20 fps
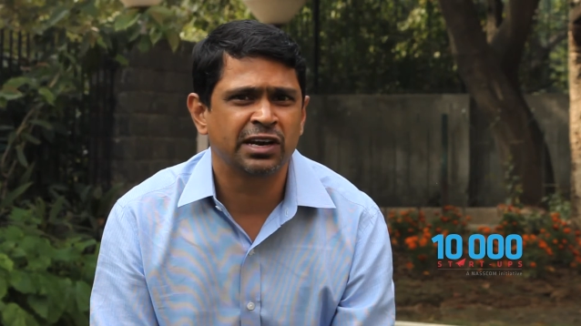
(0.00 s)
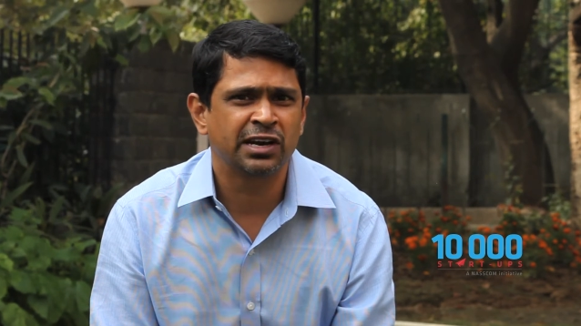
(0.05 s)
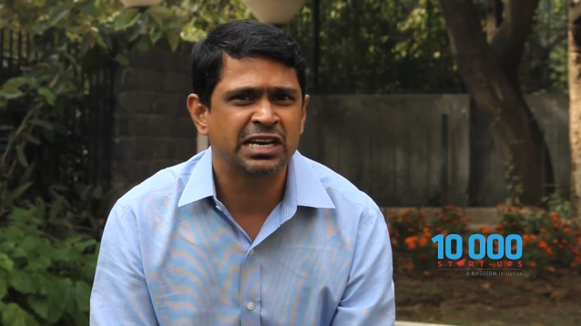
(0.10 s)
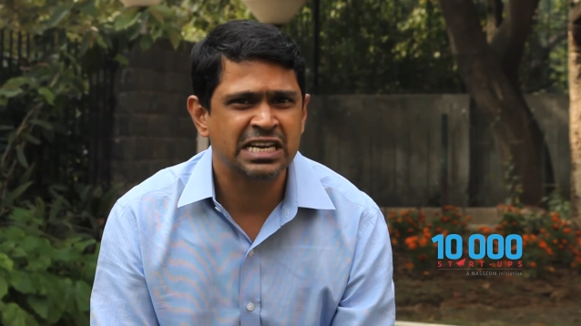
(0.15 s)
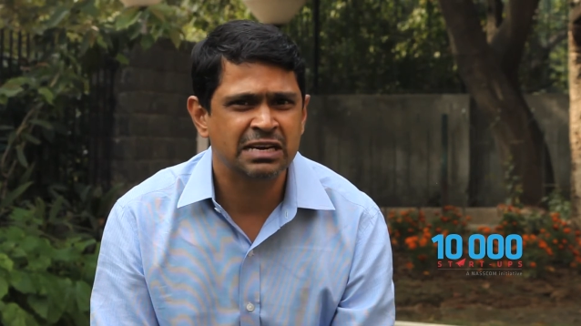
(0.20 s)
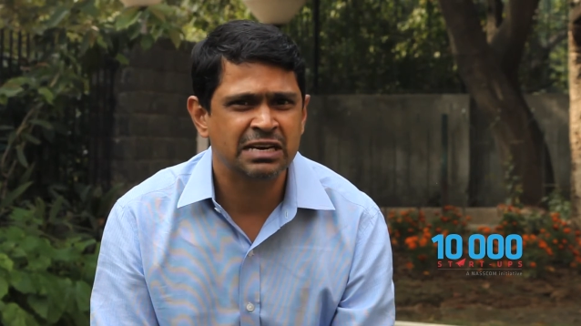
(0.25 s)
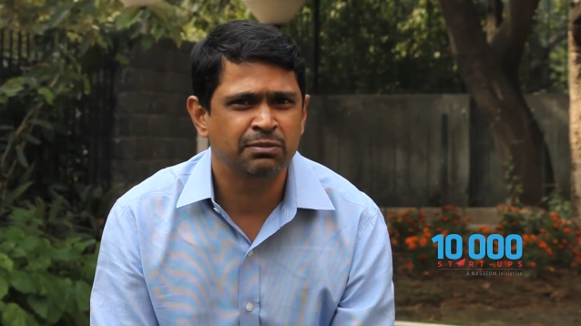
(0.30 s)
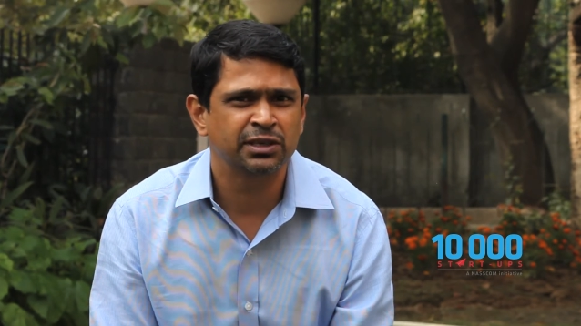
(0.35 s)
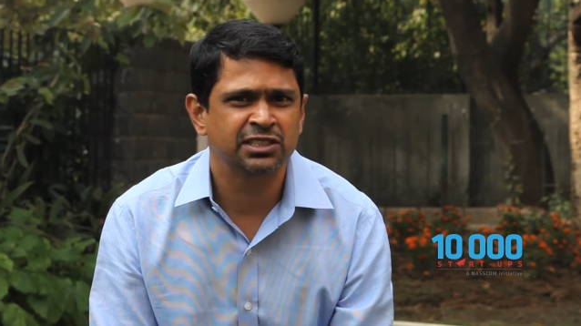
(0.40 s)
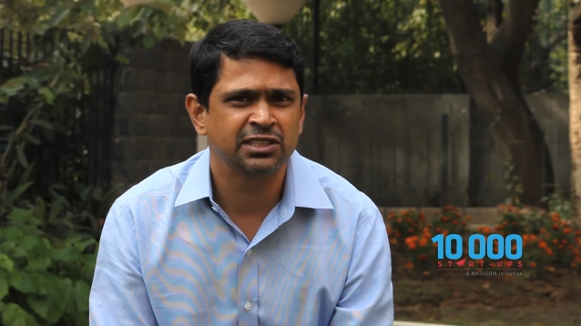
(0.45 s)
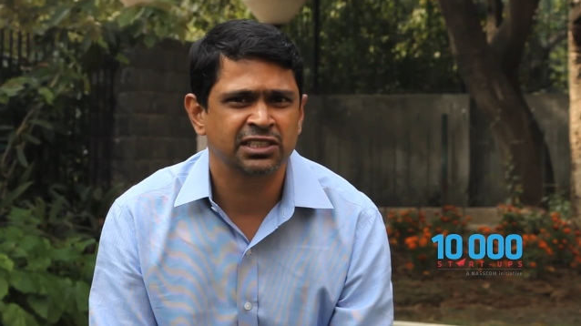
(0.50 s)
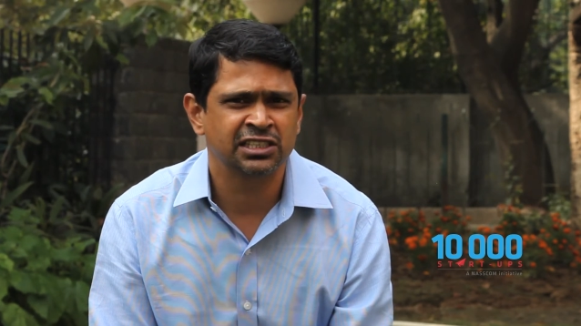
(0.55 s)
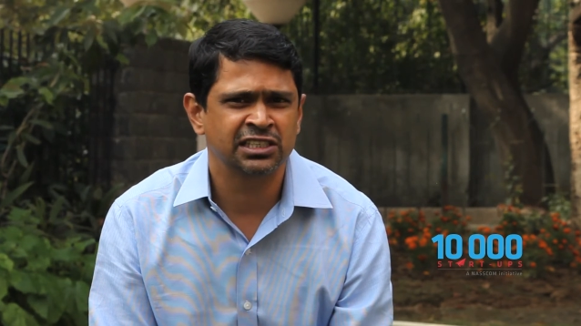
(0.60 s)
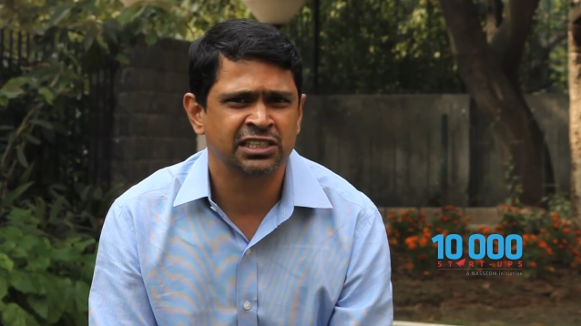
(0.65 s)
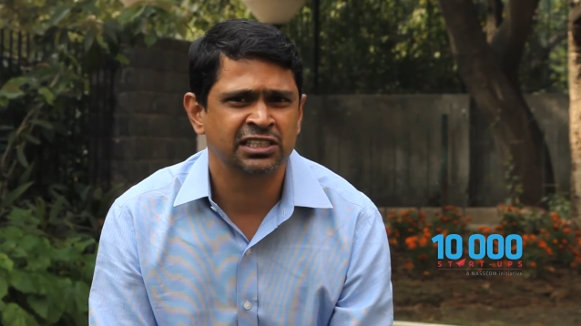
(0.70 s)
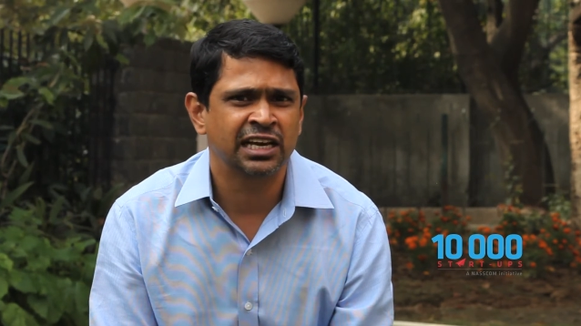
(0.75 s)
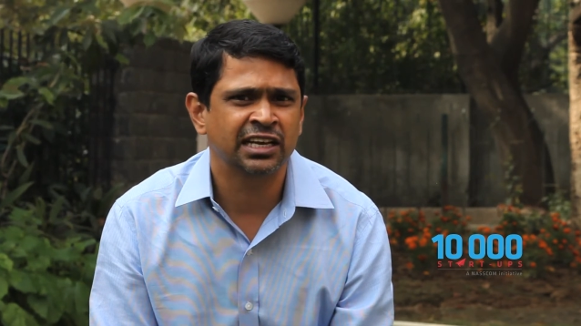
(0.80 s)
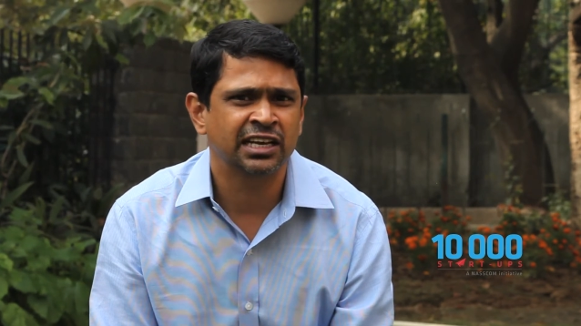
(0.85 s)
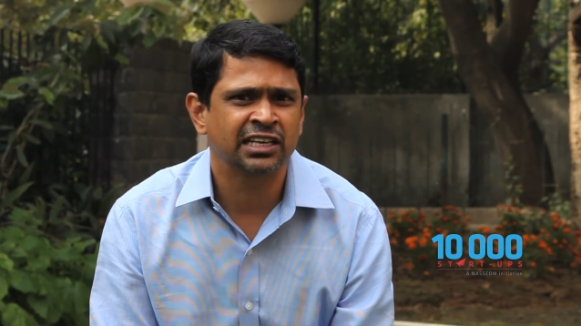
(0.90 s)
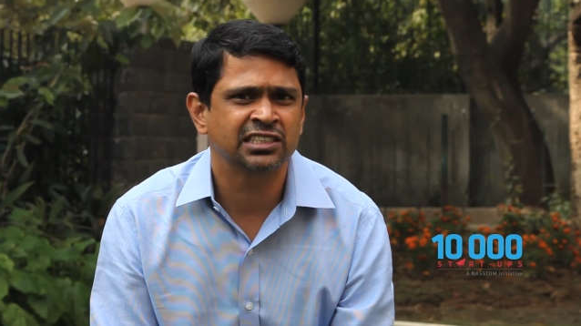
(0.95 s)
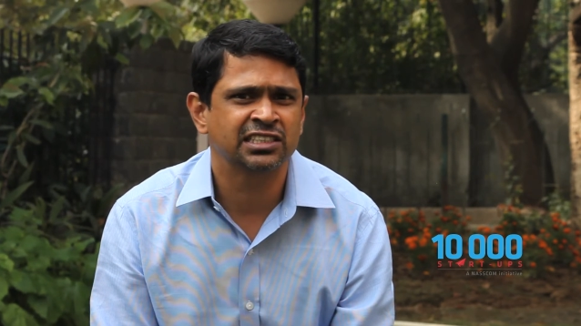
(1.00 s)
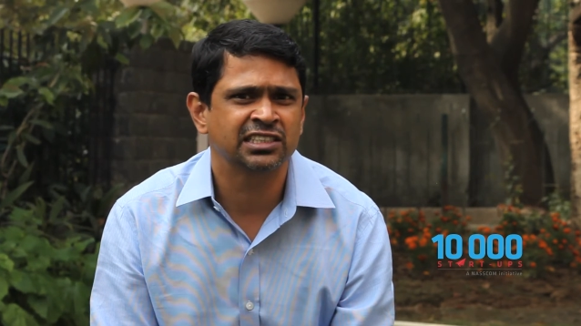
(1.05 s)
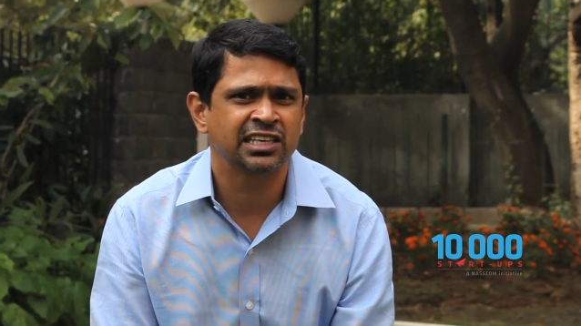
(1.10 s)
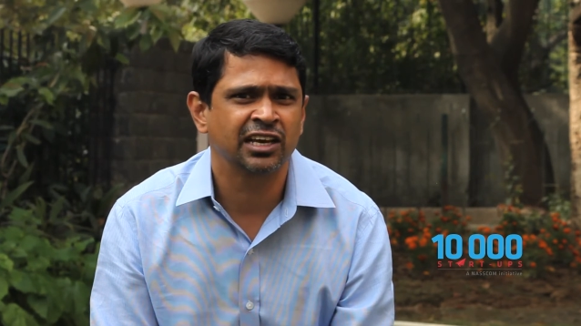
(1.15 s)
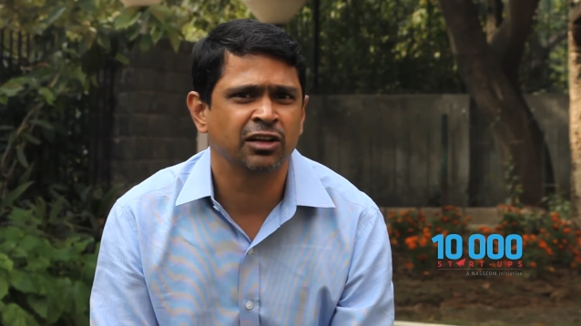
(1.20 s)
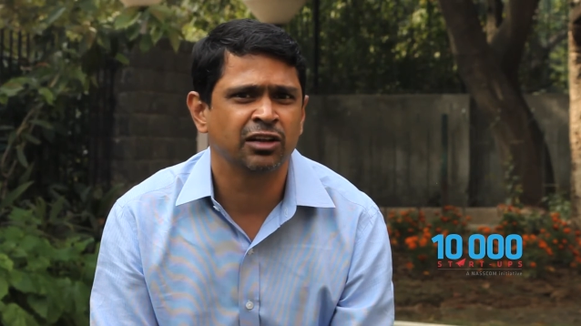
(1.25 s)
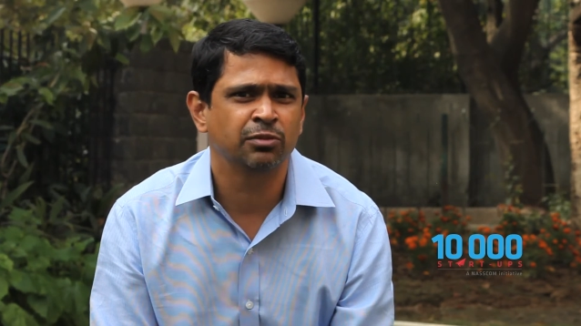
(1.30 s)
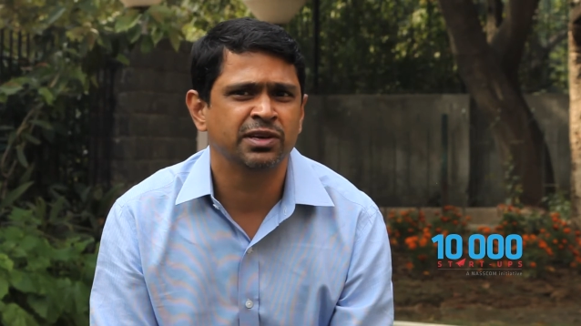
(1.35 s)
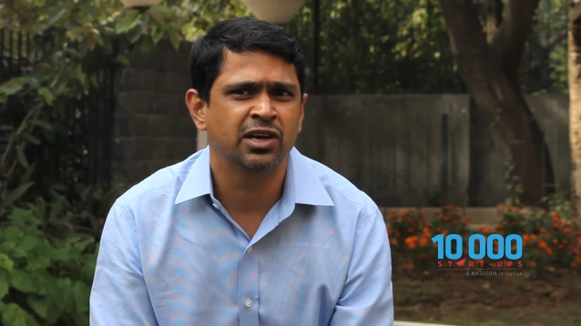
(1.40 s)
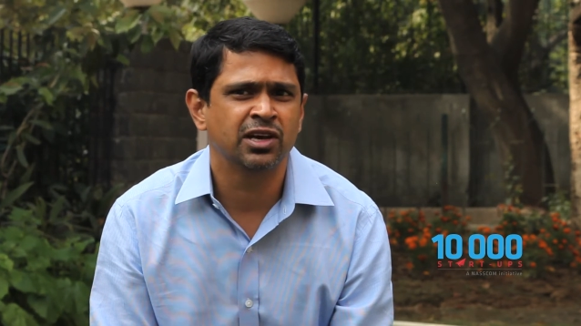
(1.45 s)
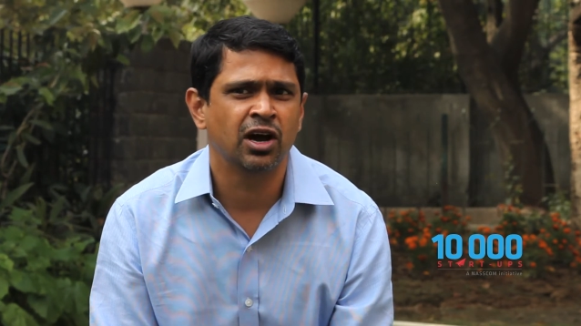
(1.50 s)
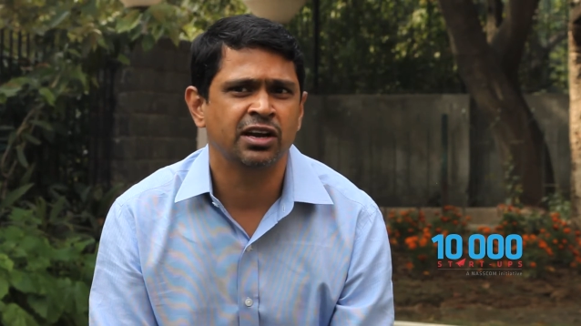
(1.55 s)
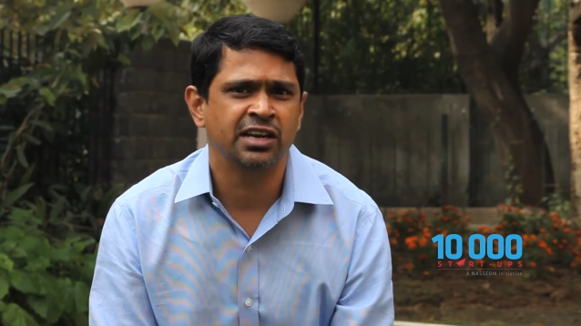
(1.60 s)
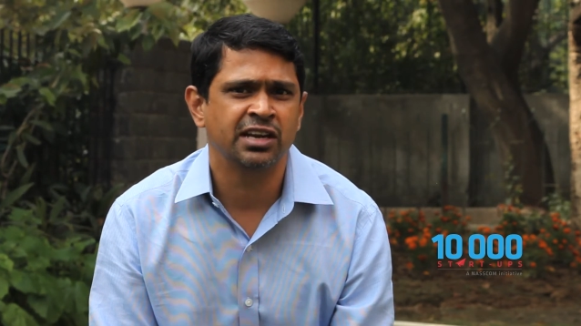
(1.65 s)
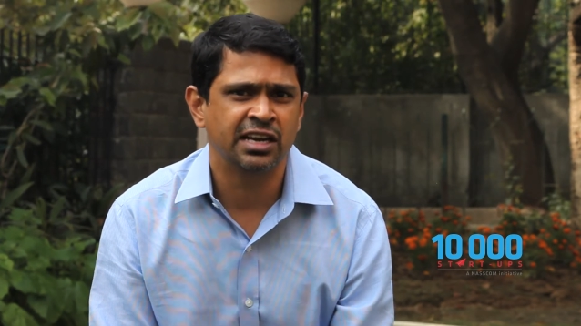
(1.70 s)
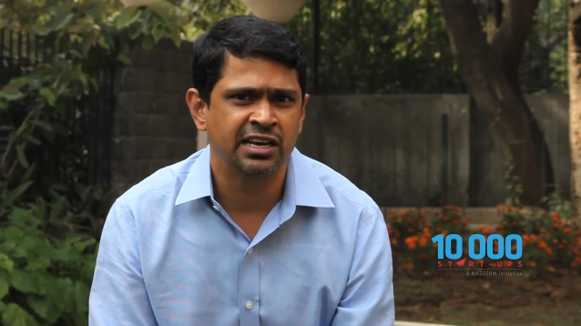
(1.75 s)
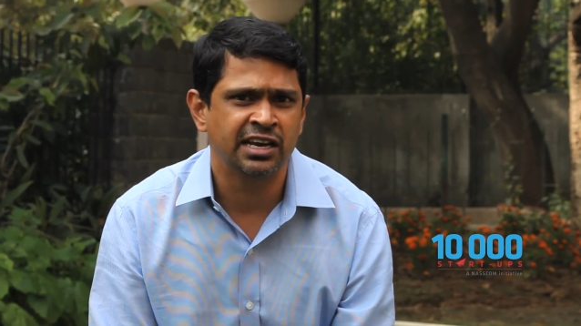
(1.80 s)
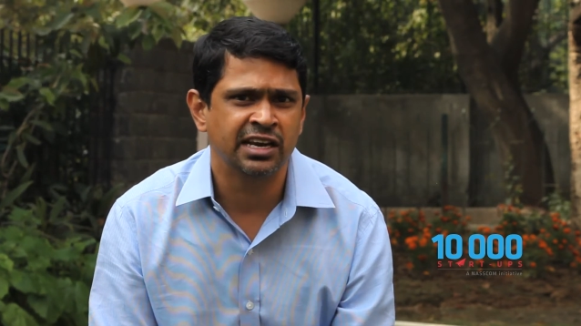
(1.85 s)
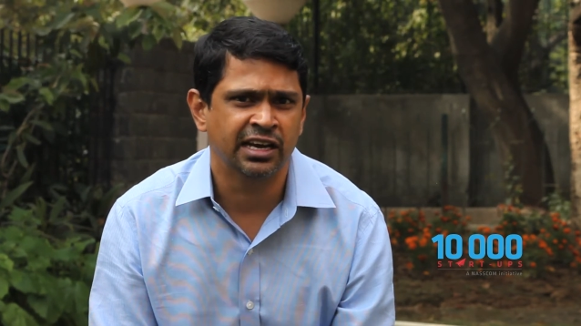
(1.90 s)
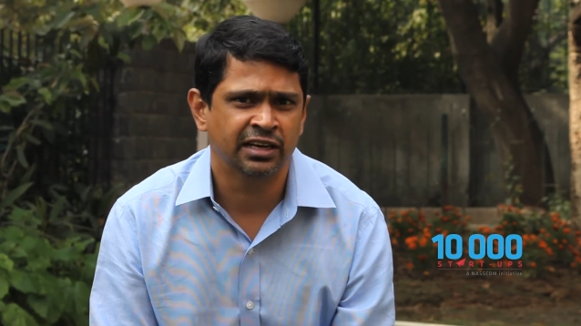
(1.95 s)
Indian businesses that can scale beyond
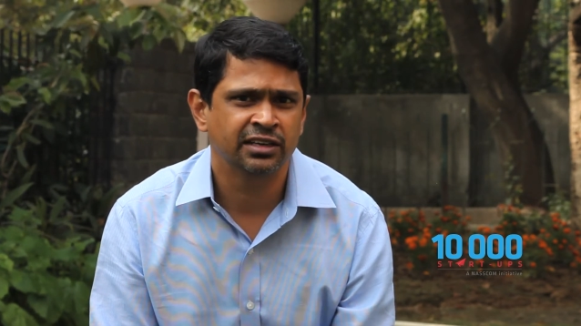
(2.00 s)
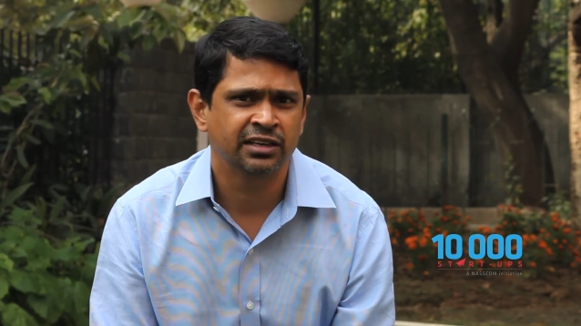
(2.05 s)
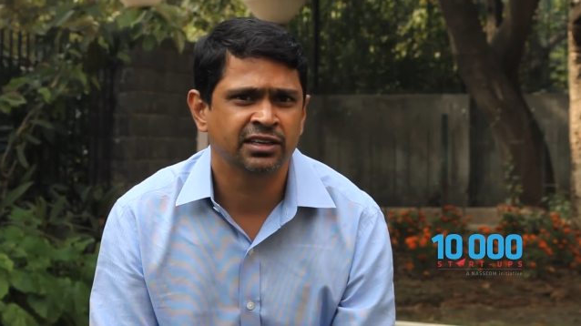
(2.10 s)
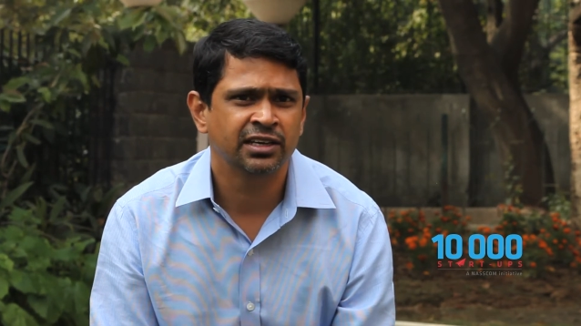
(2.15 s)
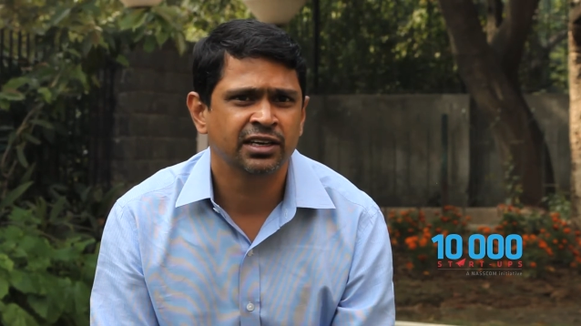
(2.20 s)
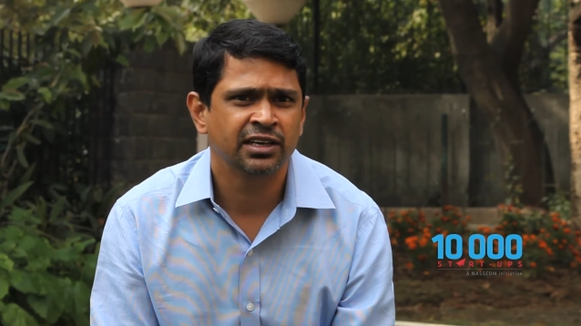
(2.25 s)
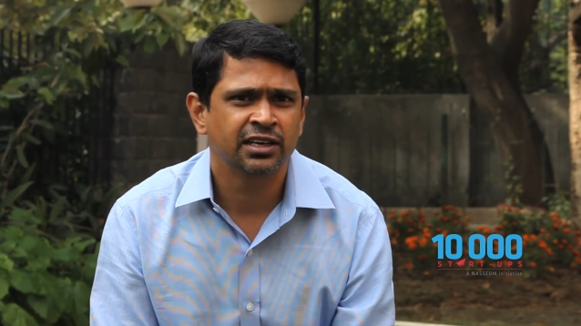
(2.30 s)
India